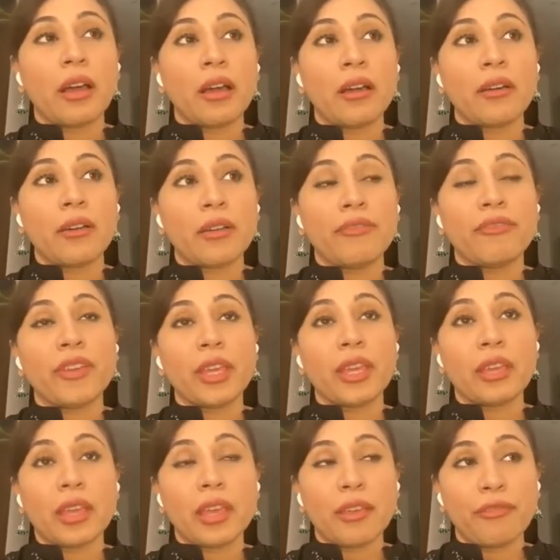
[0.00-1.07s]
if
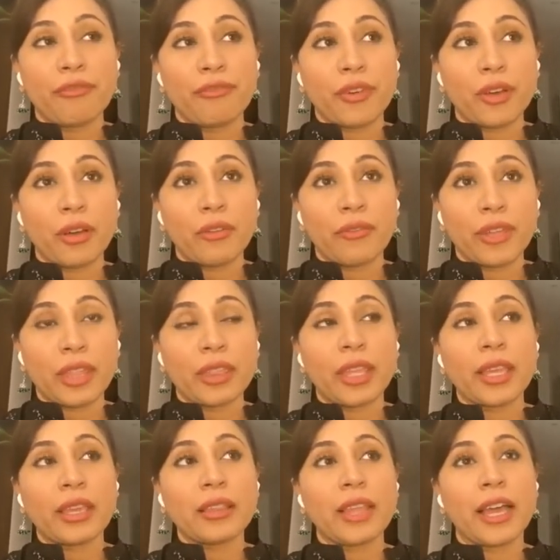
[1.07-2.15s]

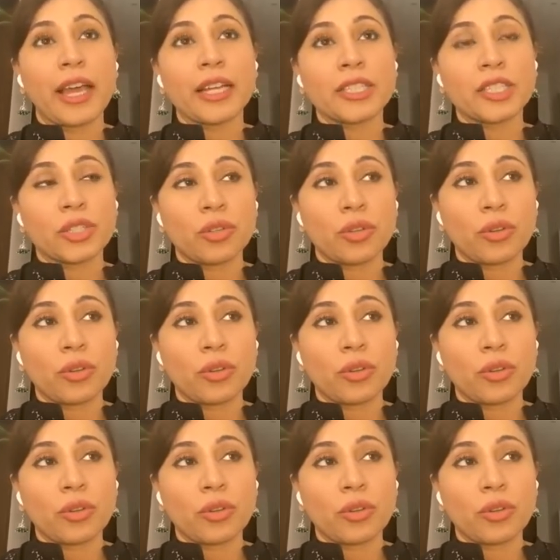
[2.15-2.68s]
we think that